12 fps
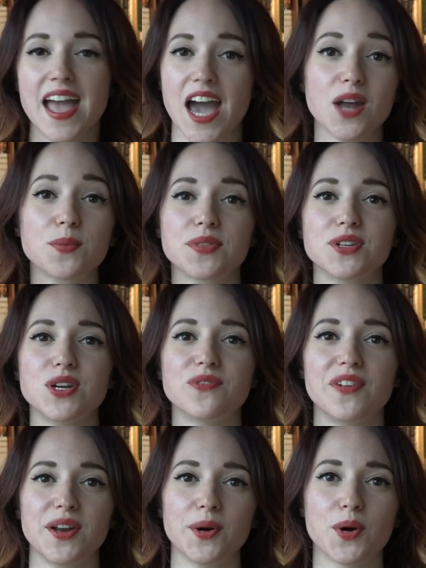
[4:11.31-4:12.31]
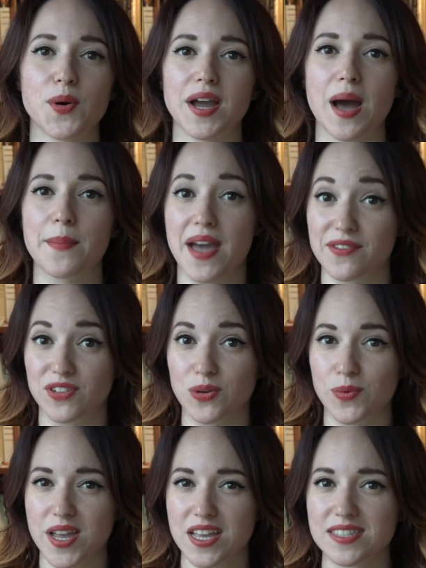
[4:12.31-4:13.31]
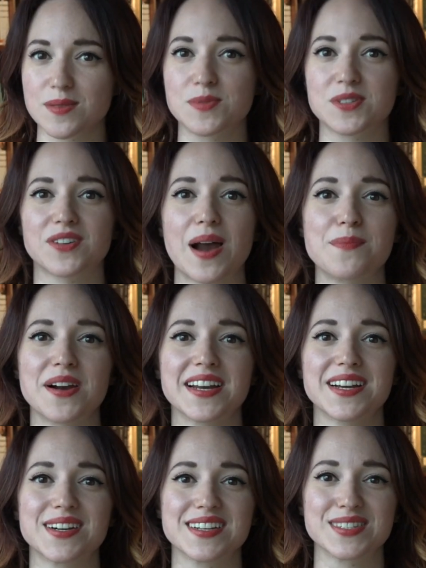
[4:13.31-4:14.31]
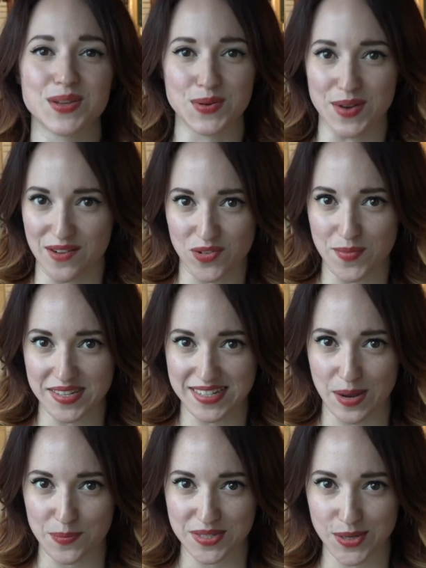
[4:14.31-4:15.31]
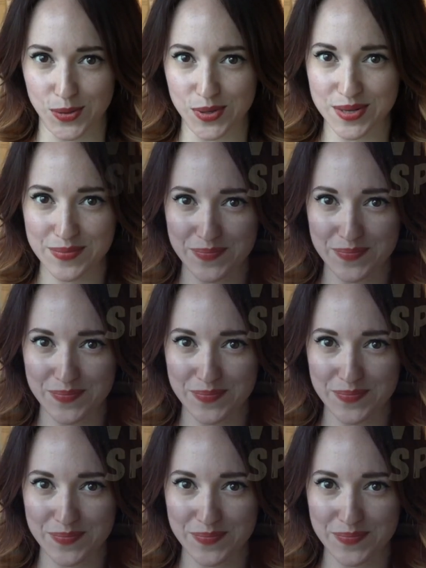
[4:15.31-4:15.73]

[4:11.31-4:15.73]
and with a new video going up every week, subscribe right here so you never miss an episode.